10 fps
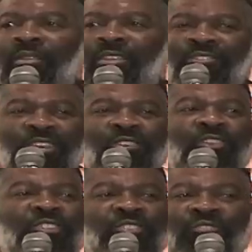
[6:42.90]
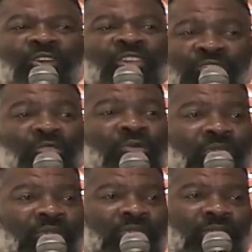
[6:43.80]
the generation of great
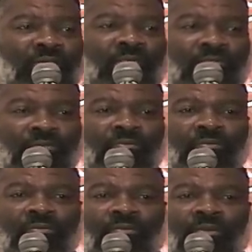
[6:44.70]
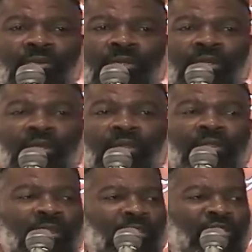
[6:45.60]
students, and
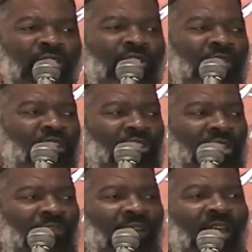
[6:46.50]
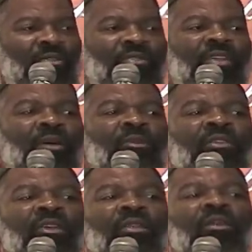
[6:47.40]
then the generation that follows them,
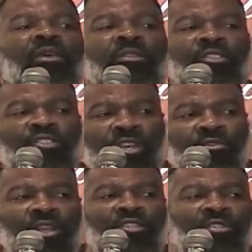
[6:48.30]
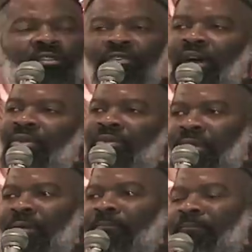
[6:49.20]
and then the generation that follows
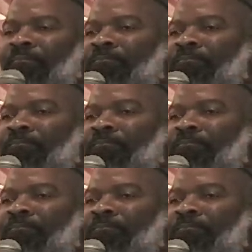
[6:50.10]
them.